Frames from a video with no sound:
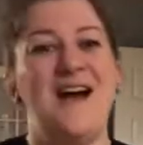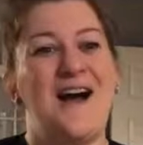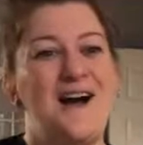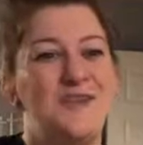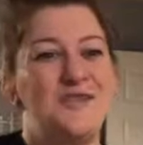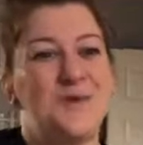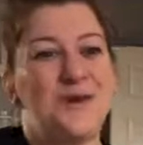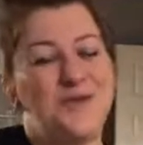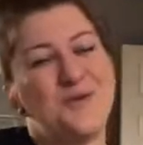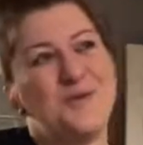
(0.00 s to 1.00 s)
It's one
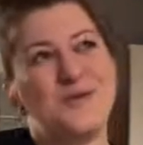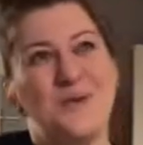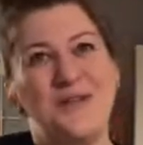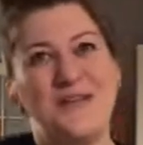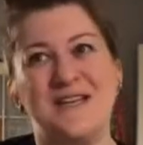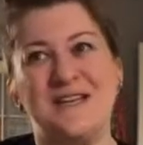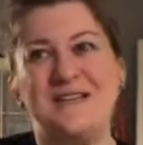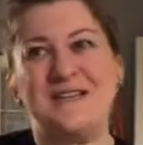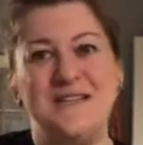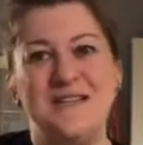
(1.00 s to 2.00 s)
of those ones that
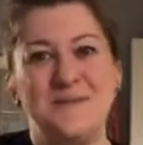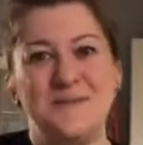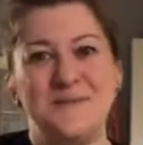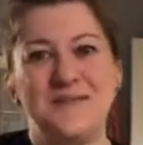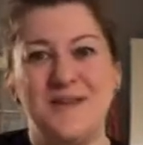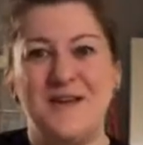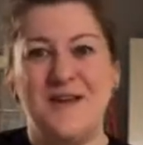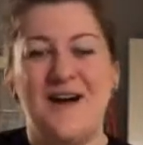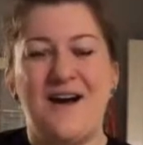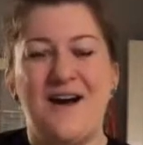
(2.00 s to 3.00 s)
seems
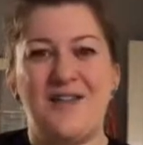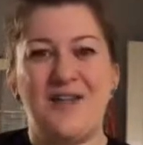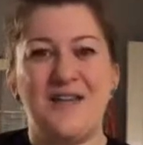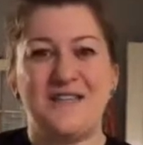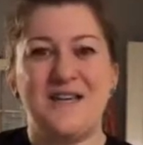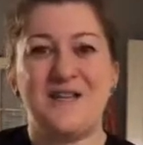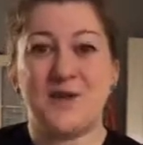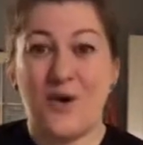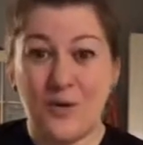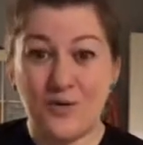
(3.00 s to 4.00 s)
like it takes a
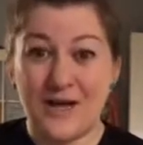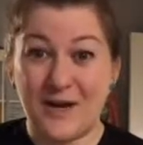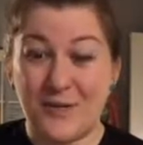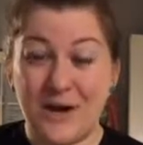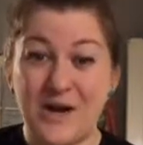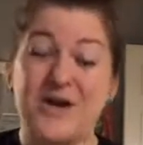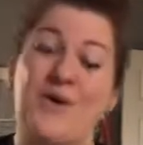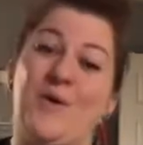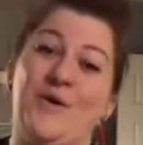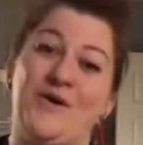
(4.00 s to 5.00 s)
whole lot of work
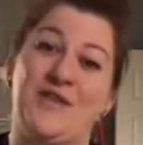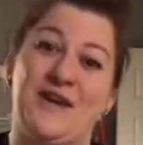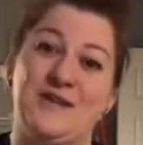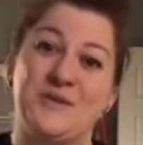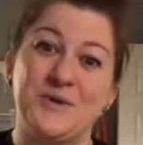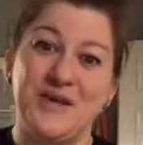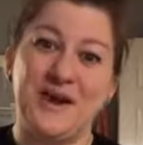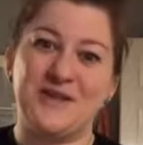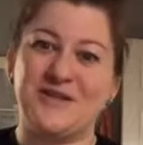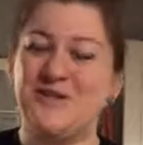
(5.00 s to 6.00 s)
or that it's really
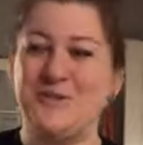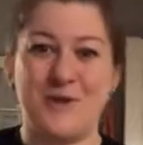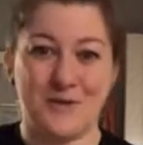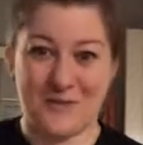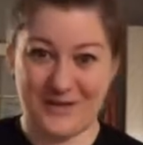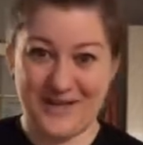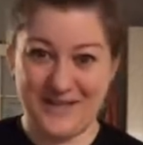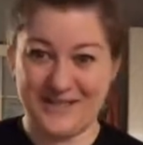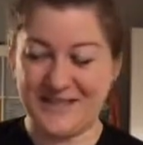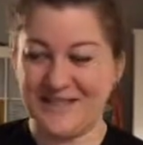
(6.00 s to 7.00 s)
hard to do, but it really
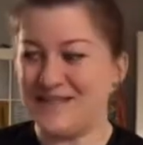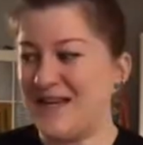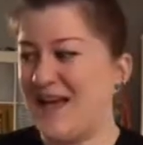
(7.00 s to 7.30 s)
isn't.